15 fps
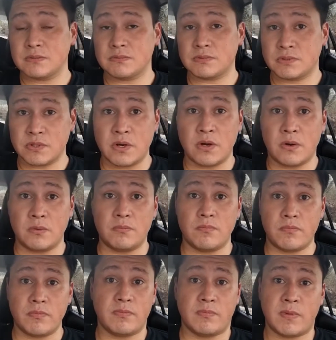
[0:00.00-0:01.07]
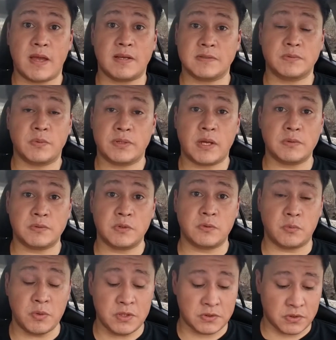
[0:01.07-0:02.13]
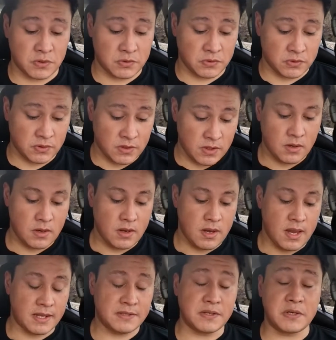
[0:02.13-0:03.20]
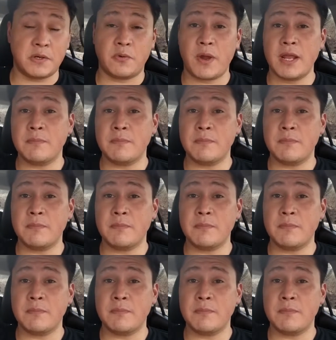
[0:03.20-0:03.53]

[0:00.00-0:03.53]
so that's when I was doing the research. It's a great